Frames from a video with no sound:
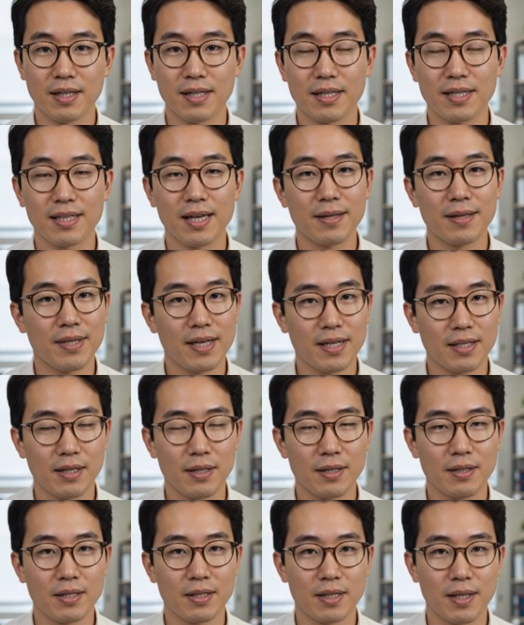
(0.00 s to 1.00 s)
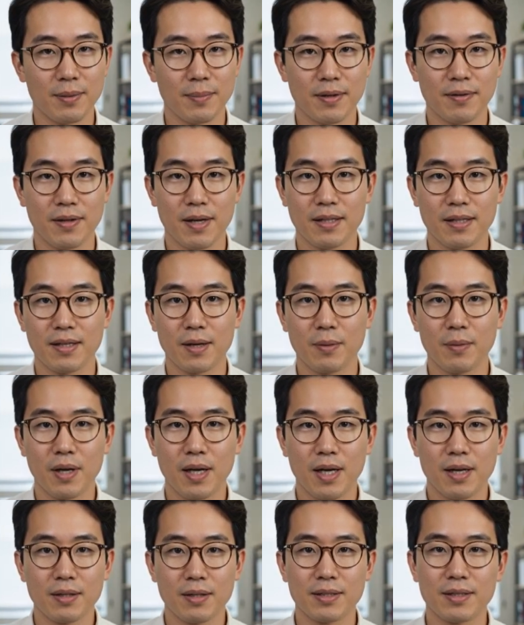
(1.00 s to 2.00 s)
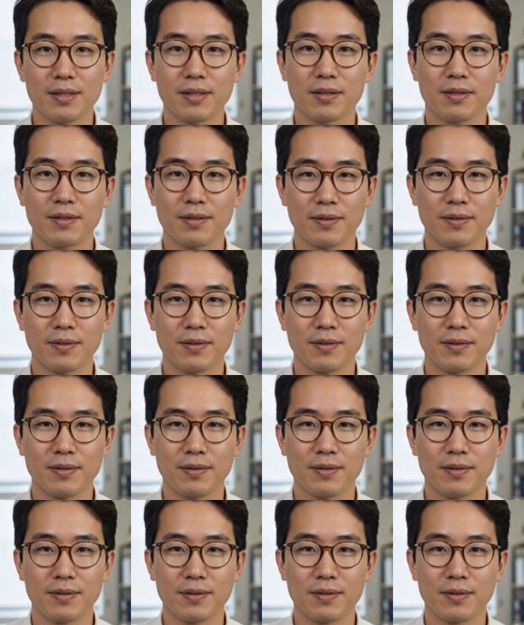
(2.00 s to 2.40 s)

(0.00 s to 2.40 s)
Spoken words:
the same signature could be found somewhere else,